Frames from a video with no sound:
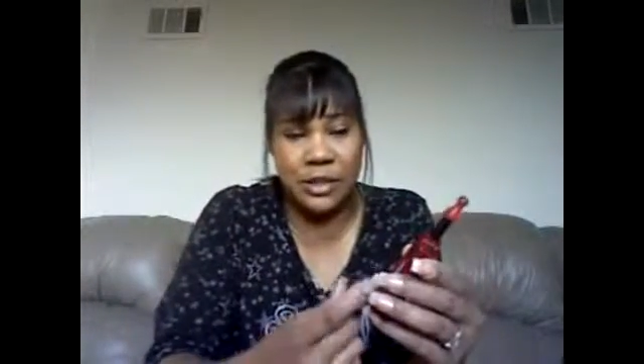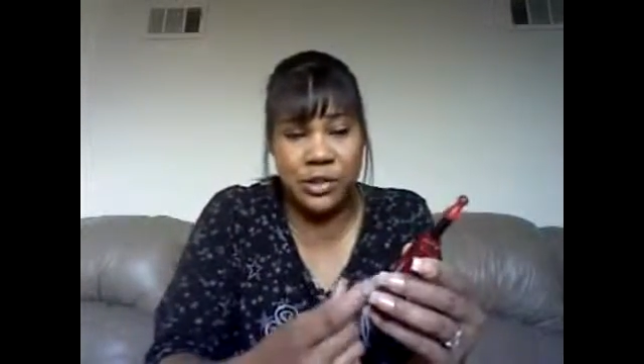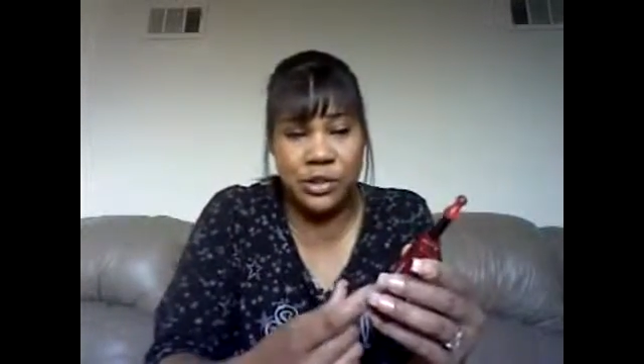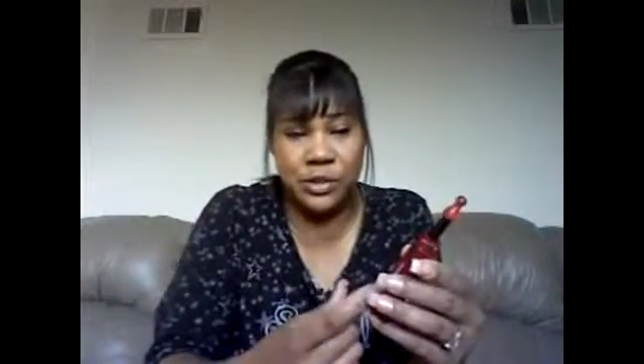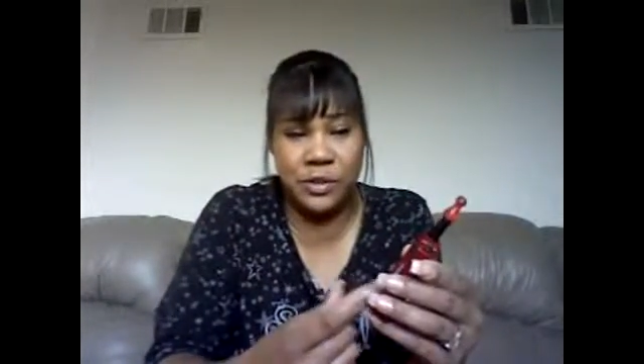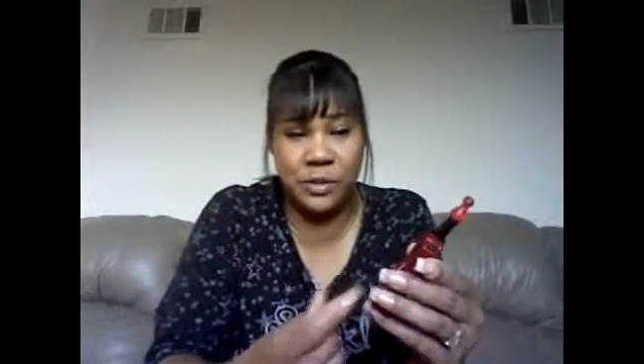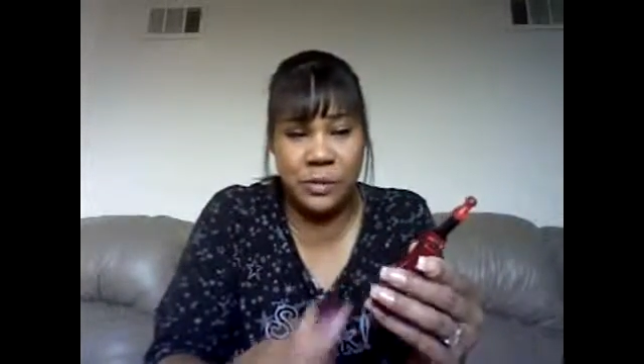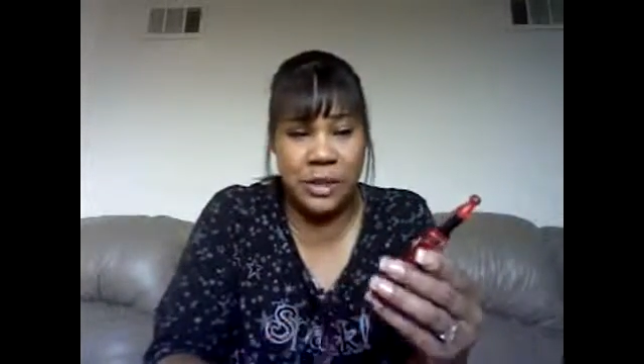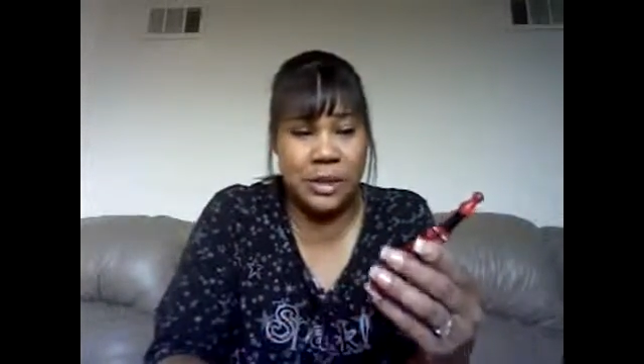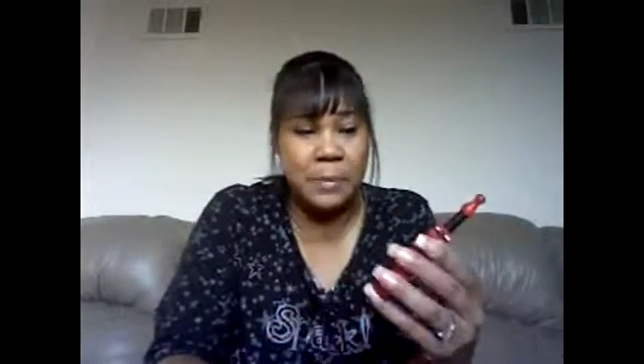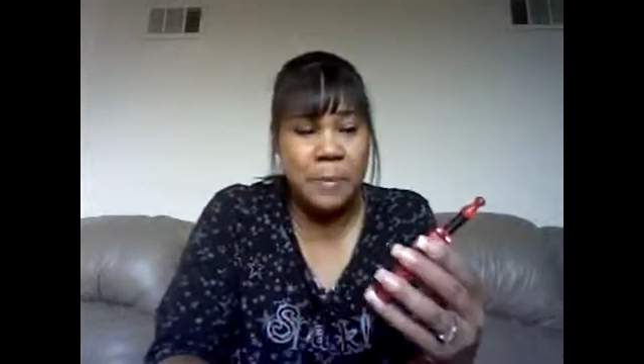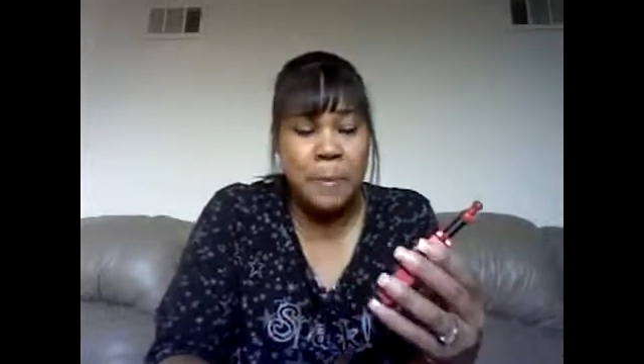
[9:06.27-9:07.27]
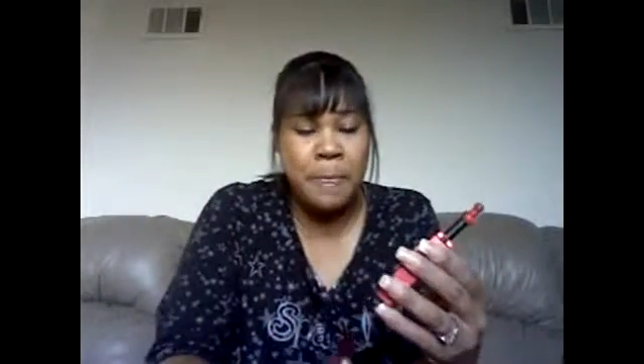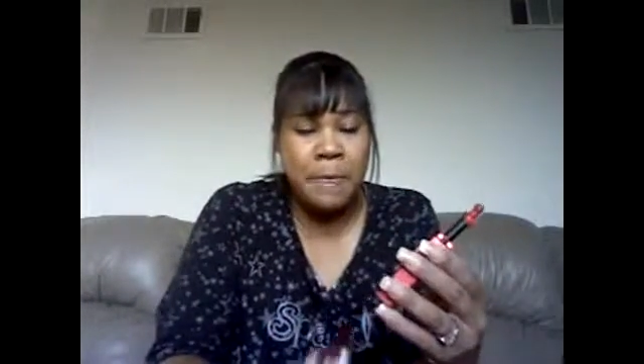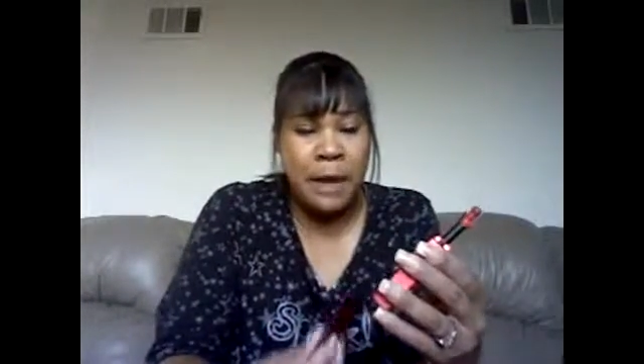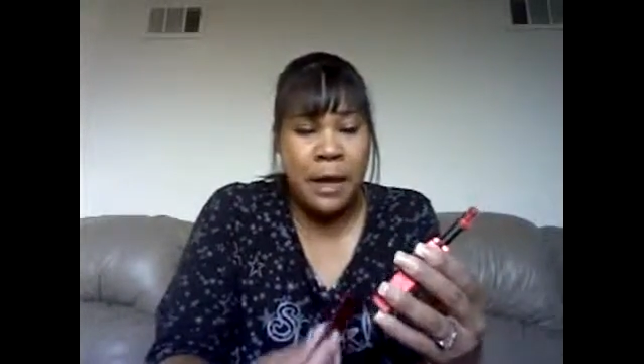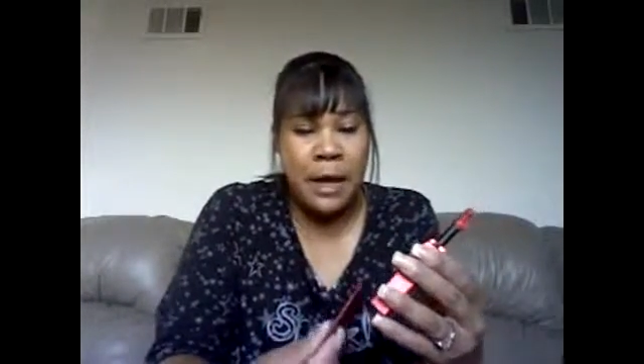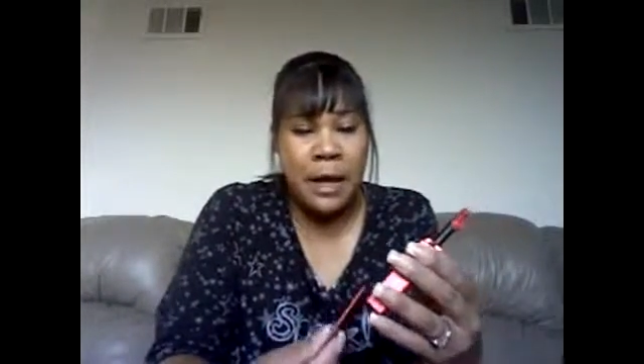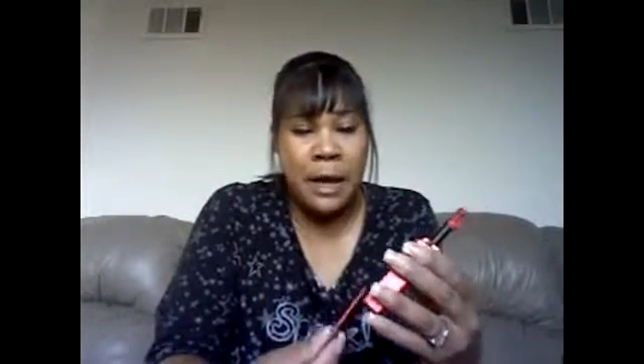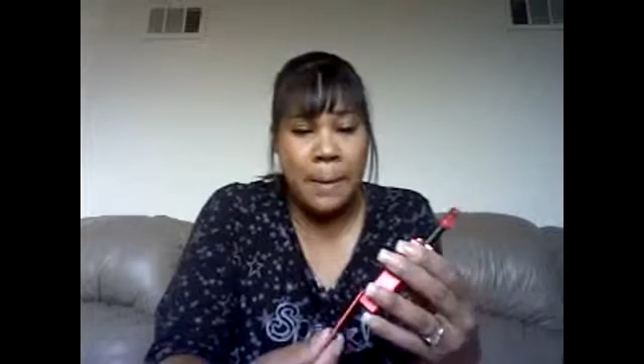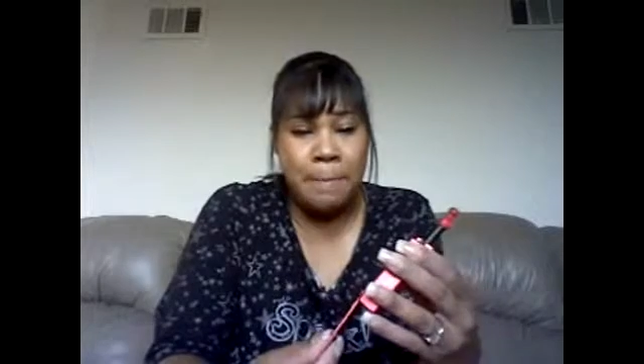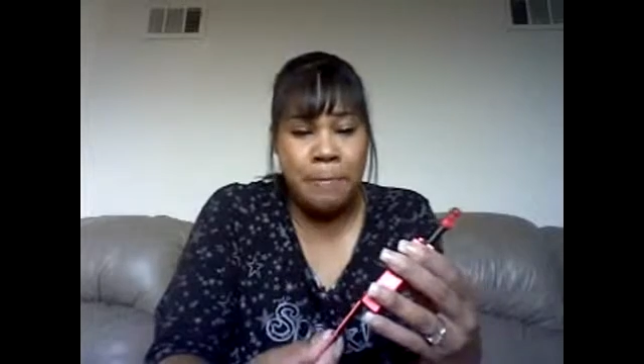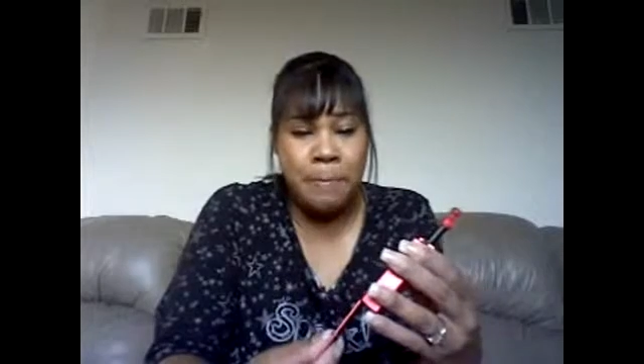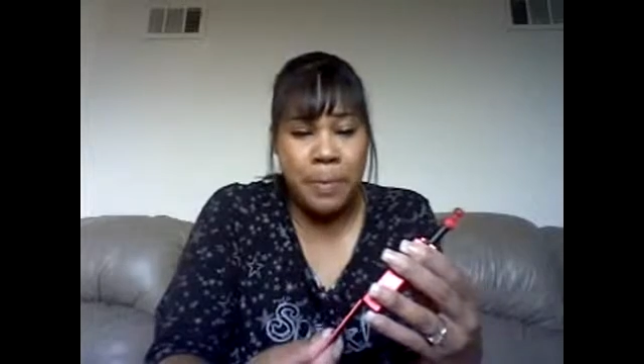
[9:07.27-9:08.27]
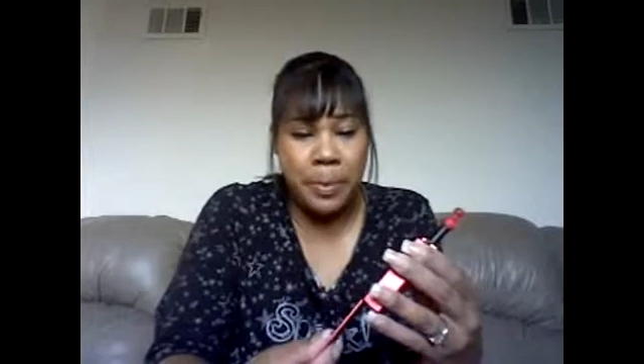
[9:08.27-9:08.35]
juice with. I'm